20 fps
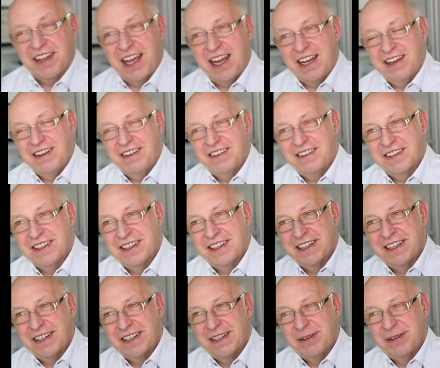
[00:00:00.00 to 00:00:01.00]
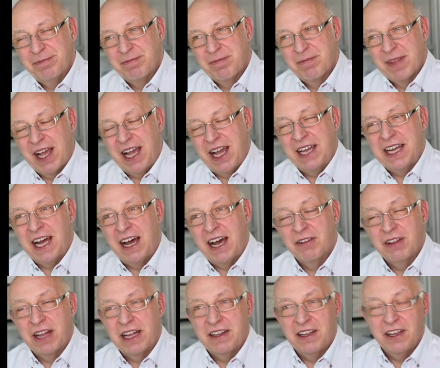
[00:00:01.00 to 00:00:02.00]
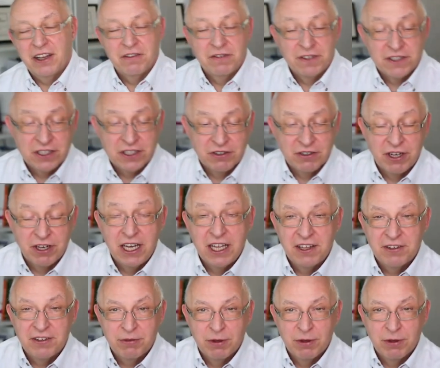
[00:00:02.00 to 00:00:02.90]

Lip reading: And I doubt that the official release